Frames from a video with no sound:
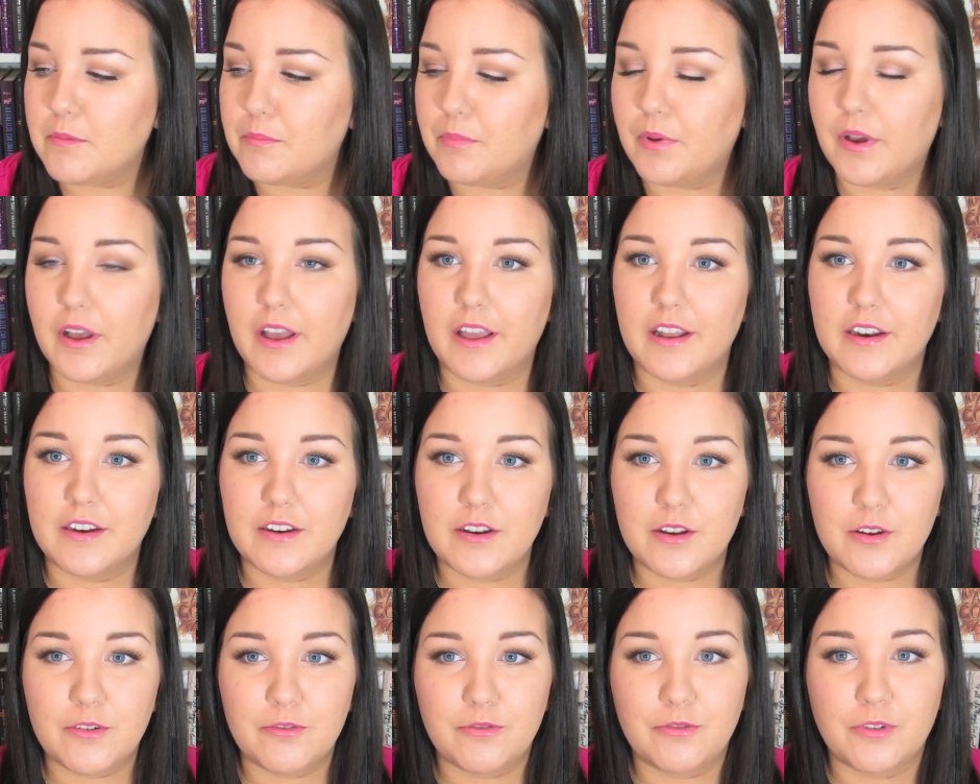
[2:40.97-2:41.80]
but
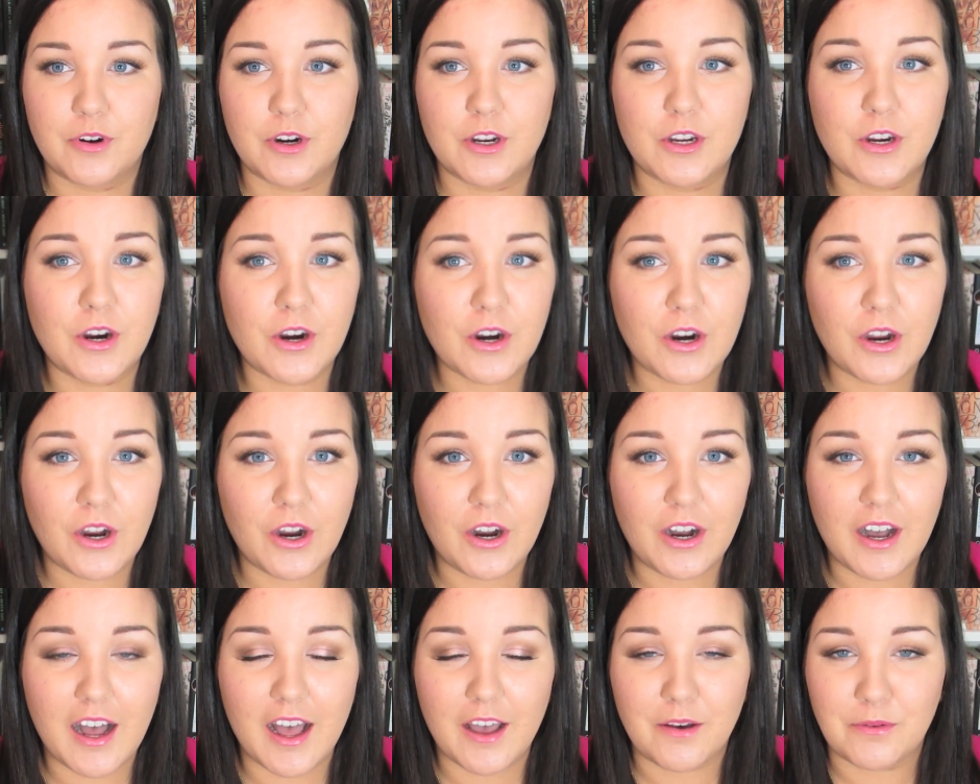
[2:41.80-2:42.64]
for a
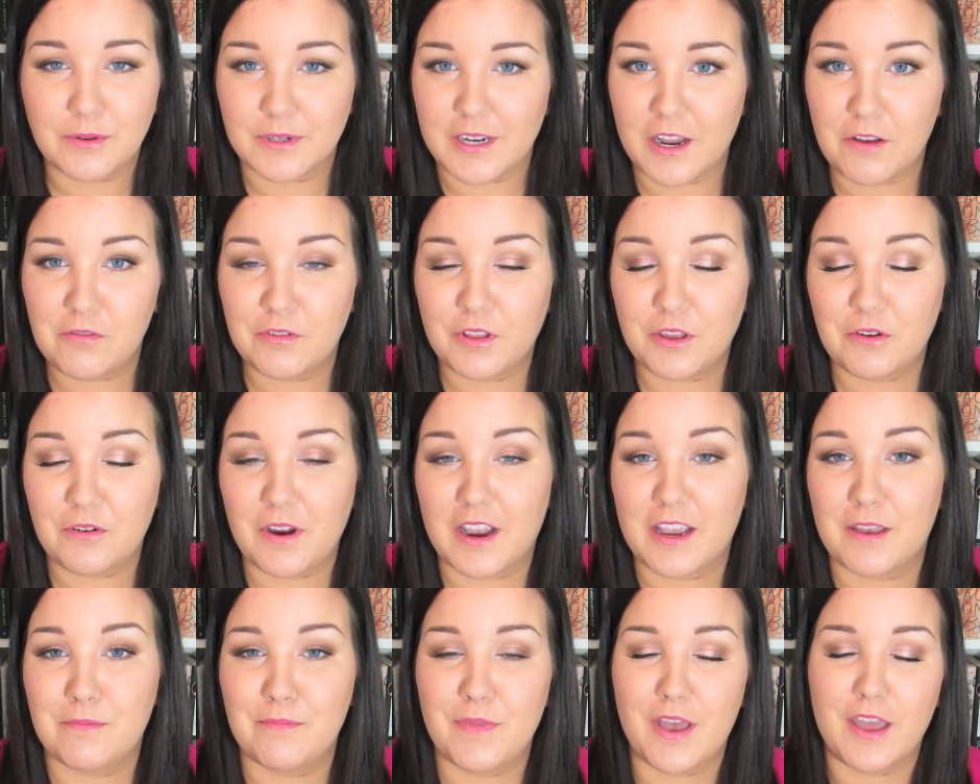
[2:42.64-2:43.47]
girl I would definitely
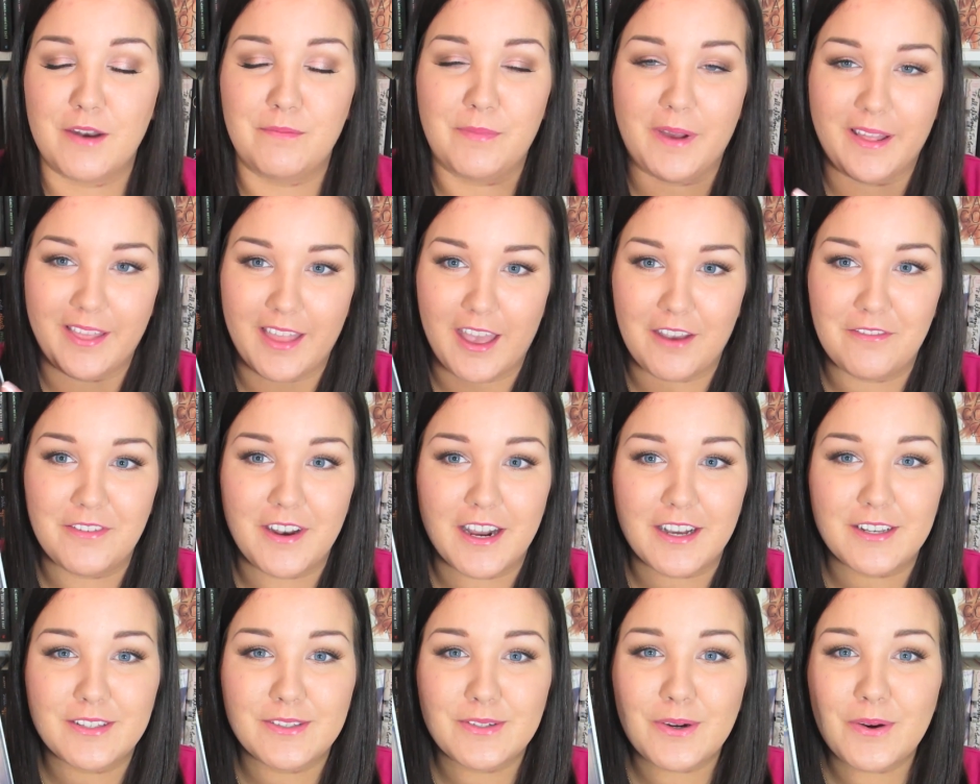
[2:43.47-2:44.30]
recommend My Life
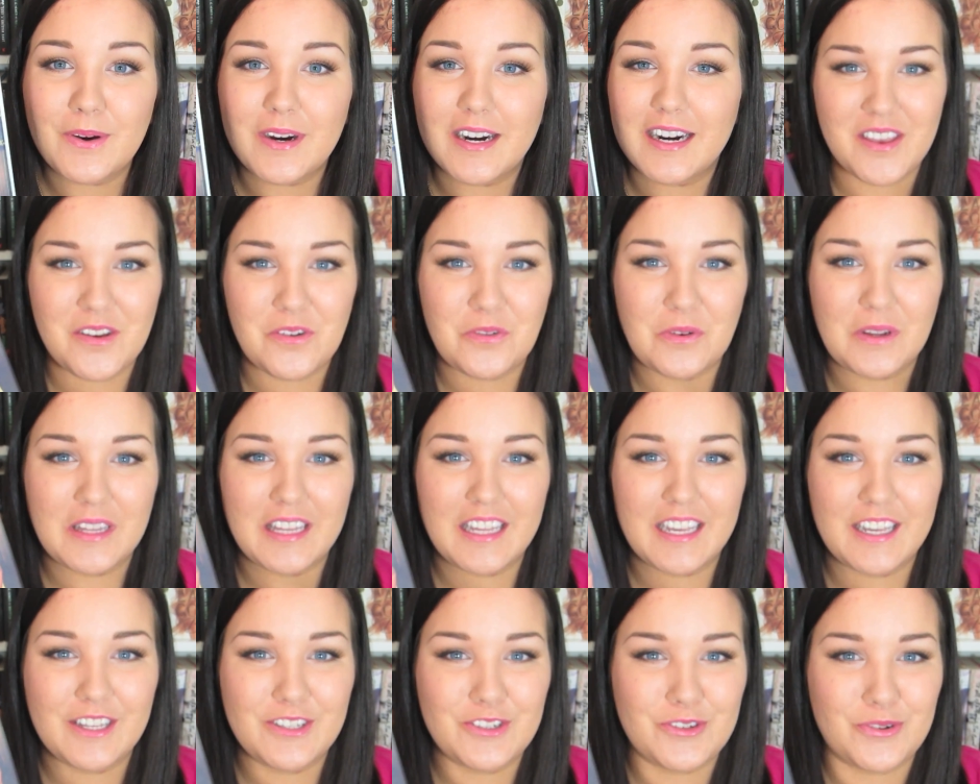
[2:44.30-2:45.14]
Next Door.
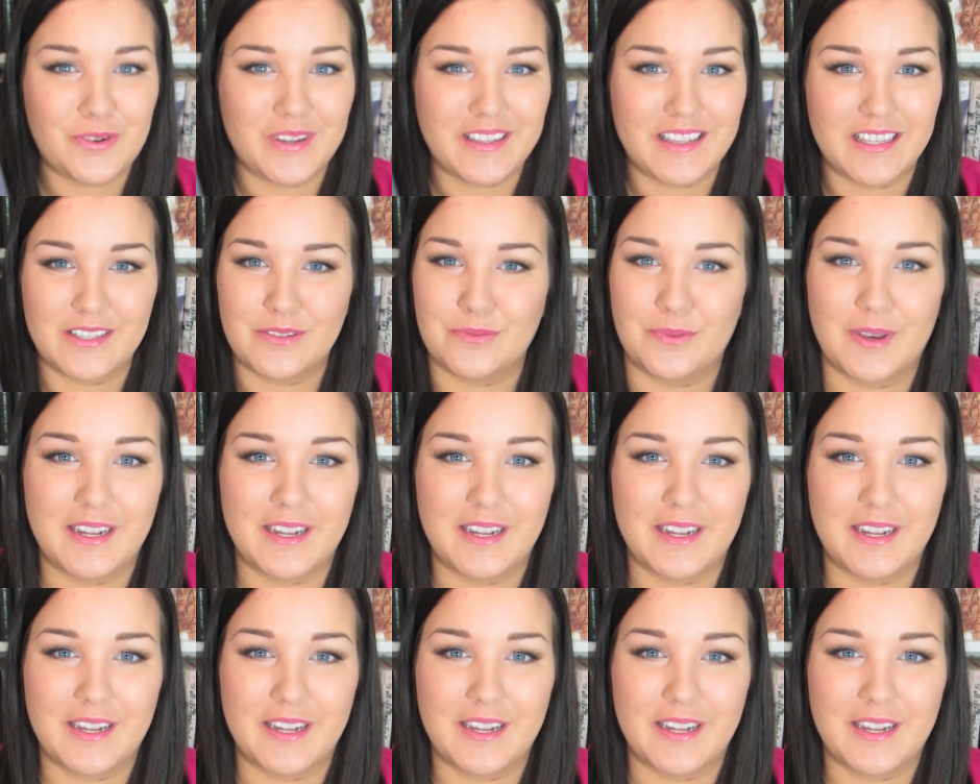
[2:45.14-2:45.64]
Really enjoyed this